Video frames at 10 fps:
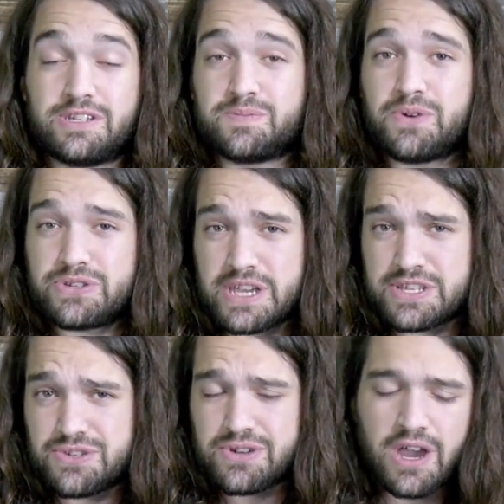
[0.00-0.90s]
I suppose,
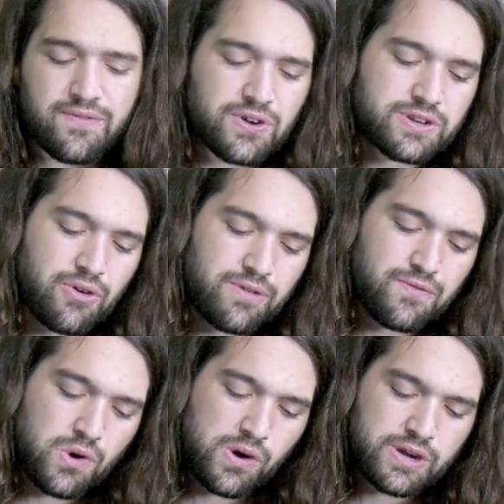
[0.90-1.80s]
has you covered going
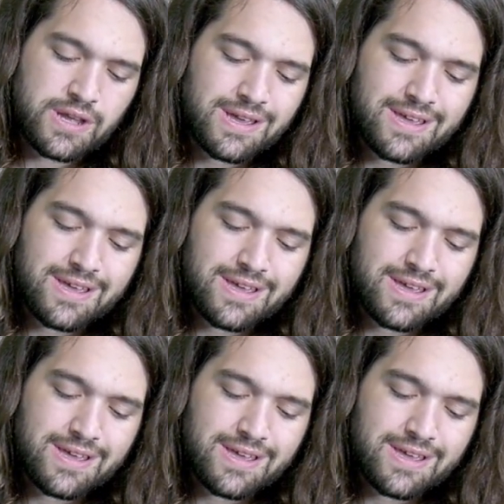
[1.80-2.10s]
forward.